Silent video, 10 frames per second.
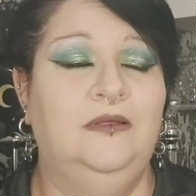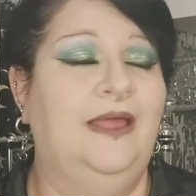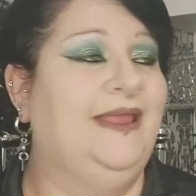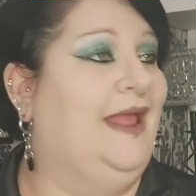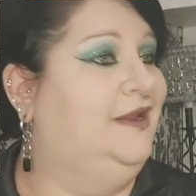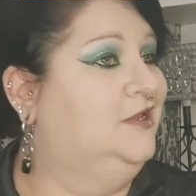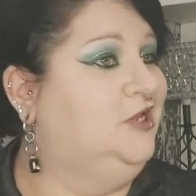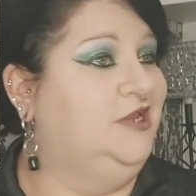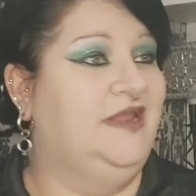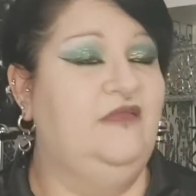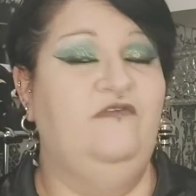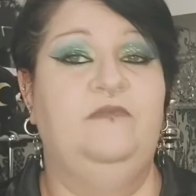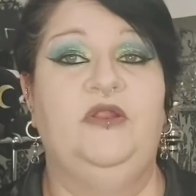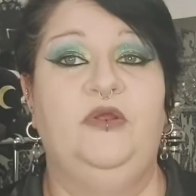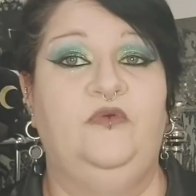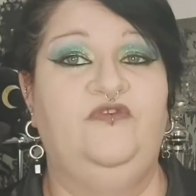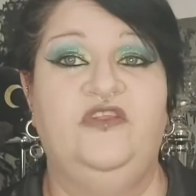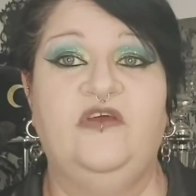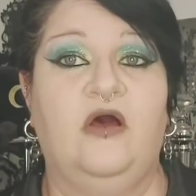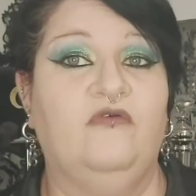again, your navy blues,
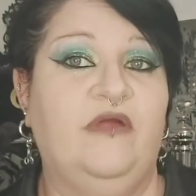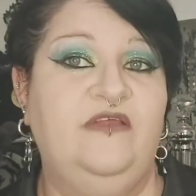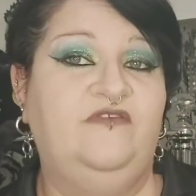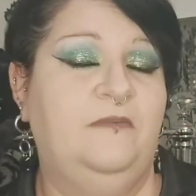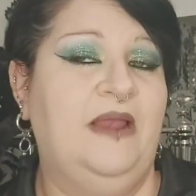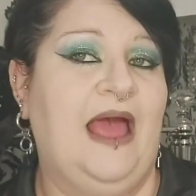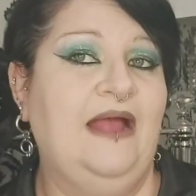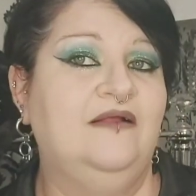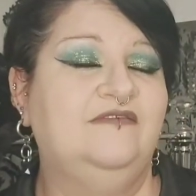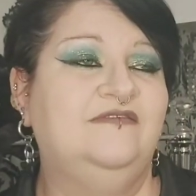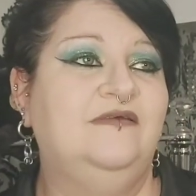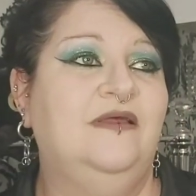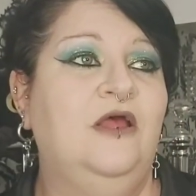your dark greys, your blacks,